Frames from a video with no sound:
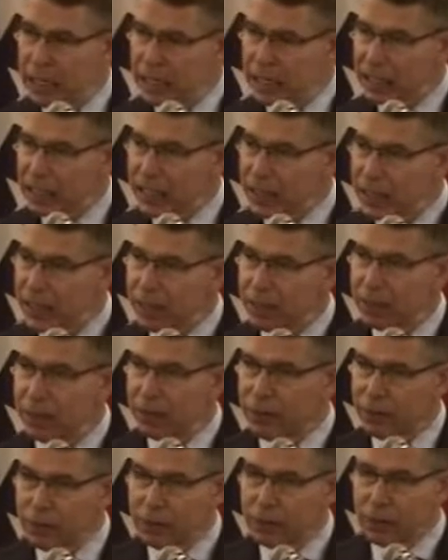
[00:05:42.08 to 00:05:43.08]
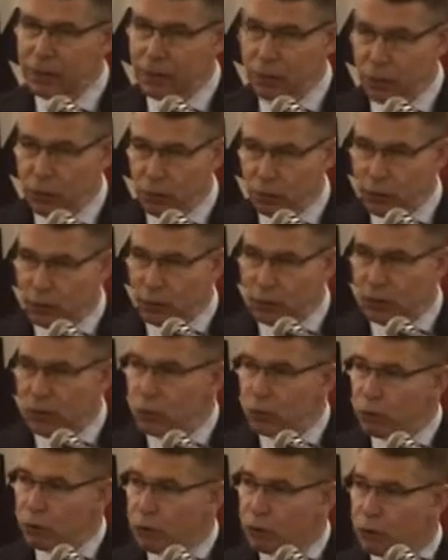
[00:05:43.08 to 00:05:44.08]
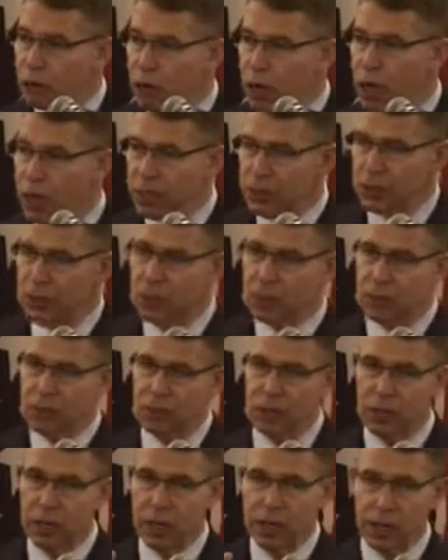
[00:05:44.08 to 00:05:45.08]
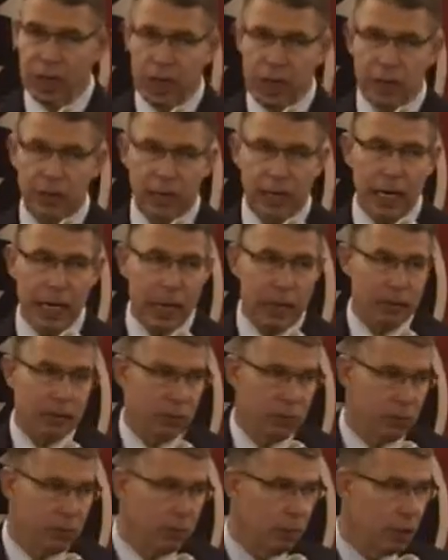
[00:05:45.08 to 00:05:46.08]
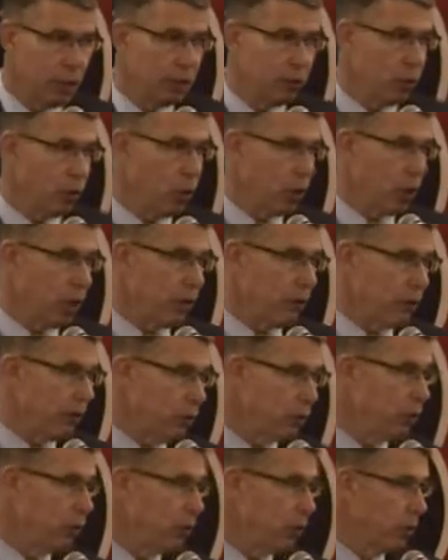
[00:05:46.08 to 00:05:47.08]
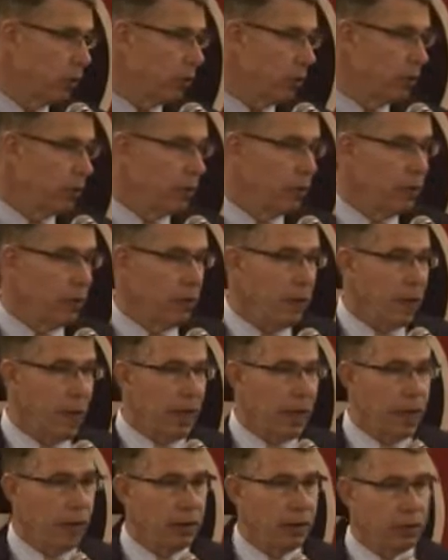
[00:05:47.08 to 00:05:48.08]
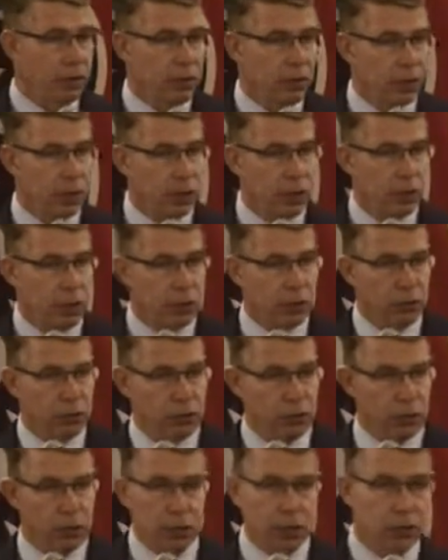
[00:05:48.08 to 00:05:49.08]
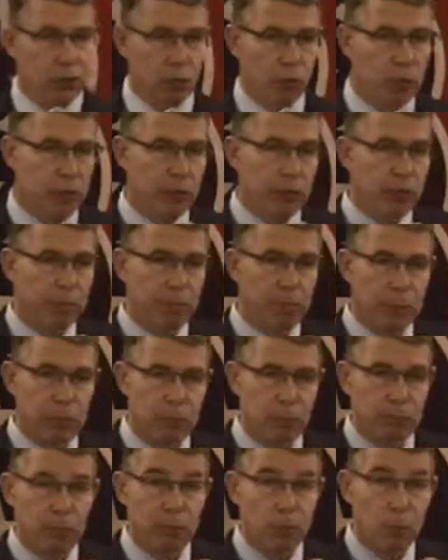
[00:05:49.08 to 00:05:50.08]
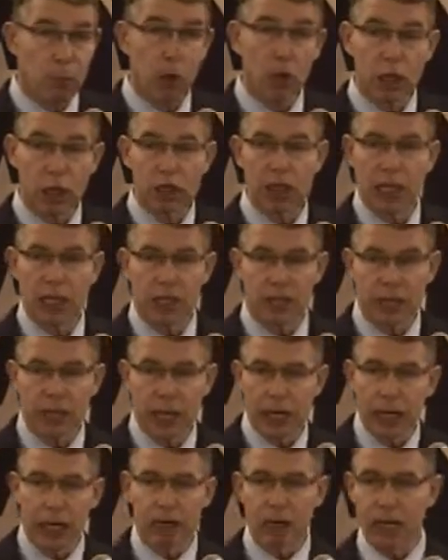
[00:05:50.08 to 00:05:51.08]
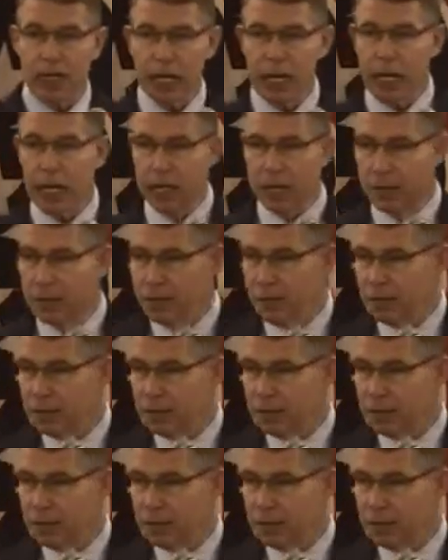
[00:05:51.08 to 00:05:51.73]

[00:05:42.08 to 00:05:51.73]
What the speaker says: led the units through crisis and then out to a much brighter future. And the good news is we memorialize that every day.